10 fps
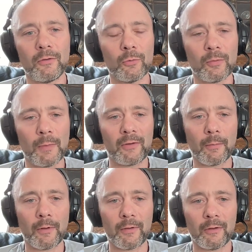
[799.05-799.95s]
automate some
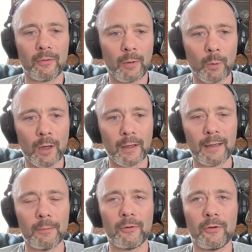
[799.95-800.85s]
of the things that we weren't
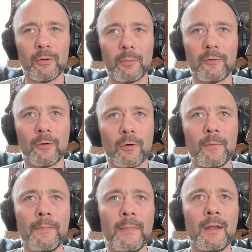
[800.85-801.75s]
able to do before
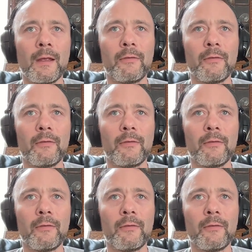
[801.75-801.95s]
and